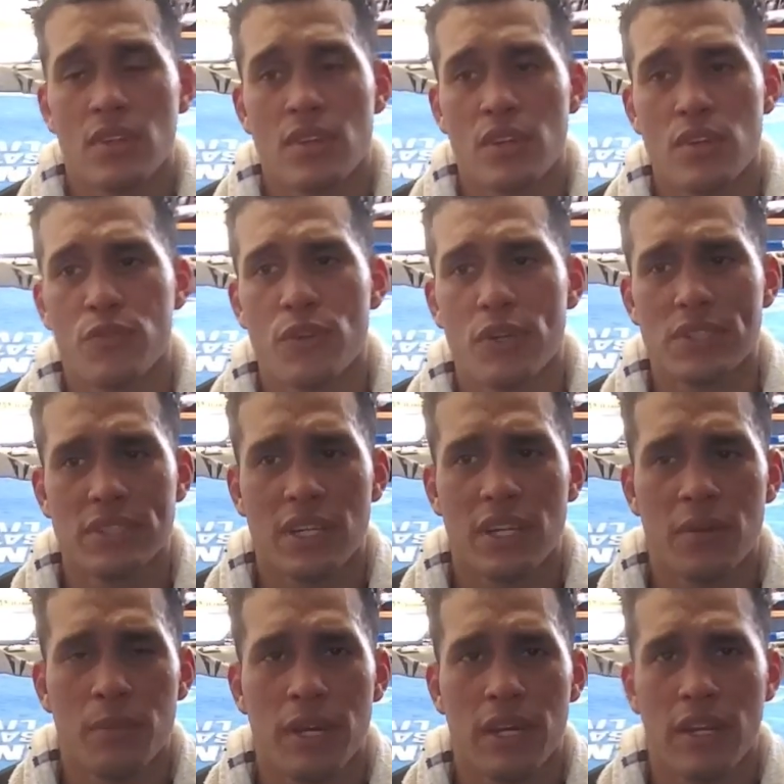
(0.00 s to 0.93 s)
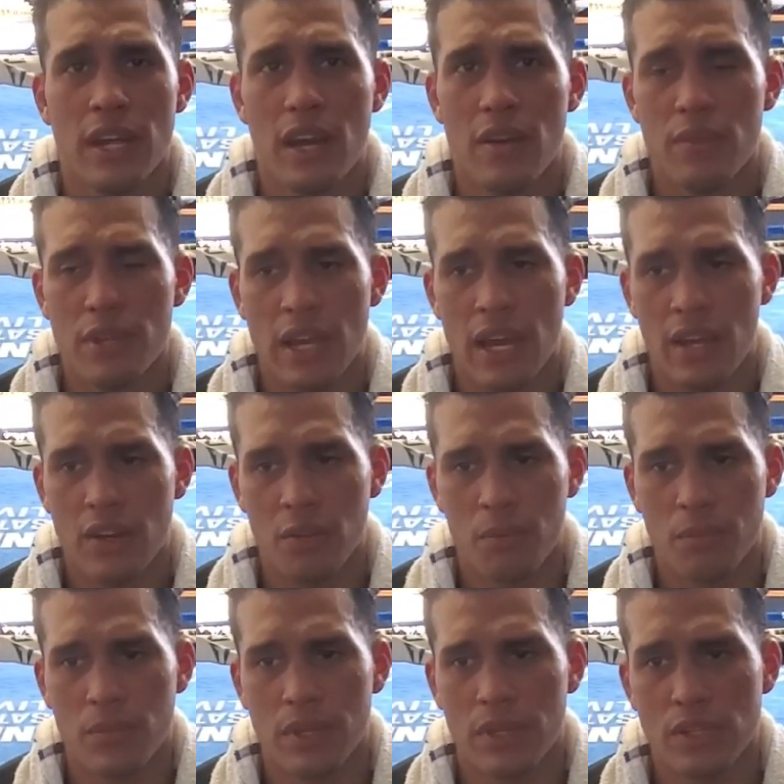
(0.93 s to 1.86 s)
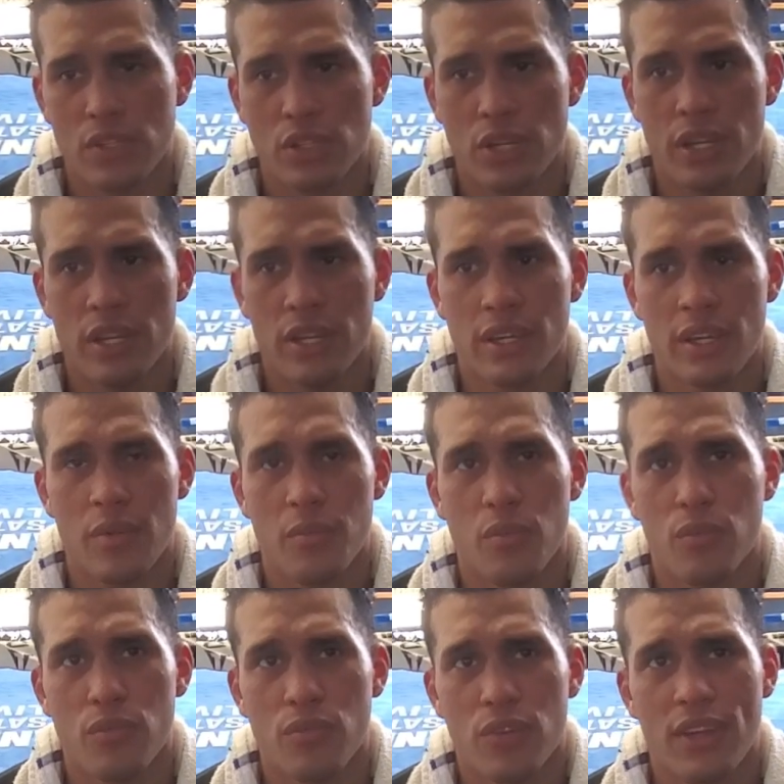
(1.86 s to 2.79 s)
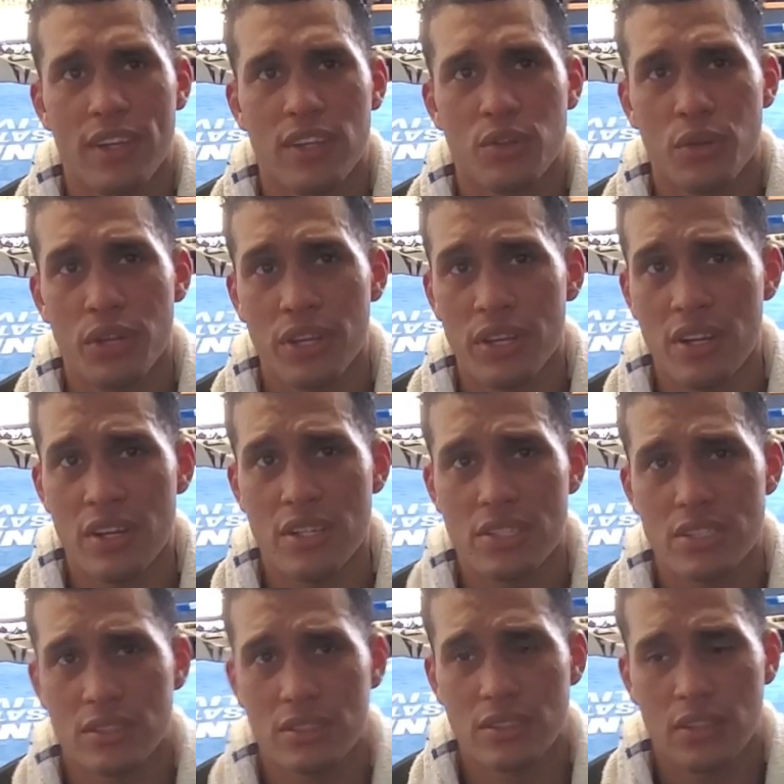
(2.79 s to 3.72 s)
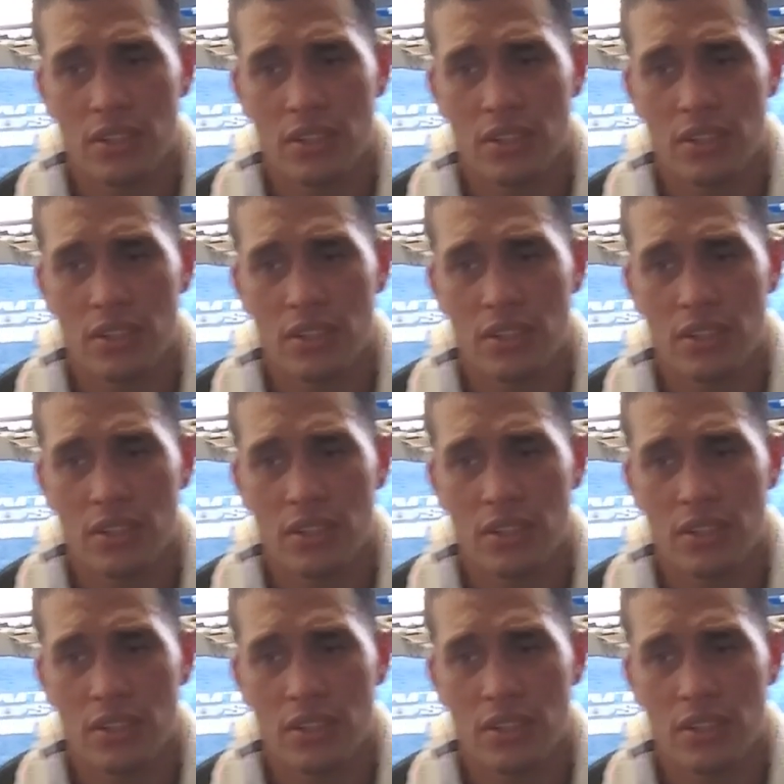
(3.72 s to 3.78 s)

It feels good, man. I haven't had him in a training camp for like 3 years.